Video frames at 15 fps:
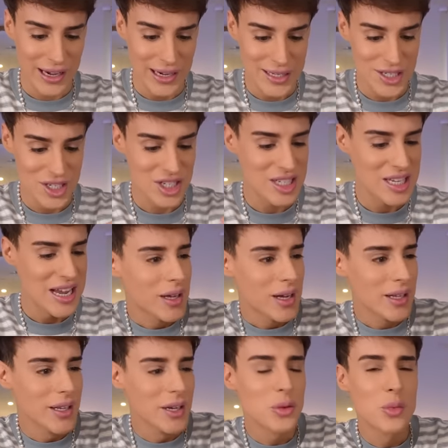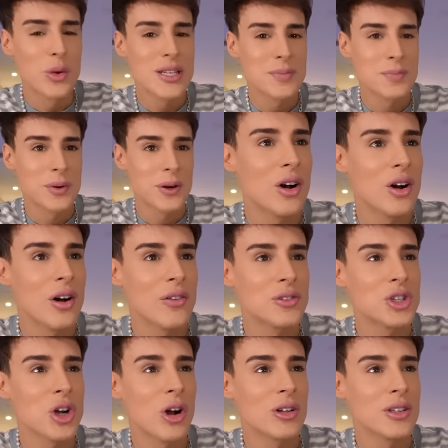and it's just a little whisper of
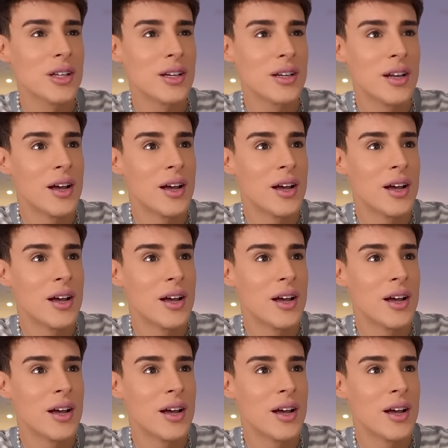chocolate.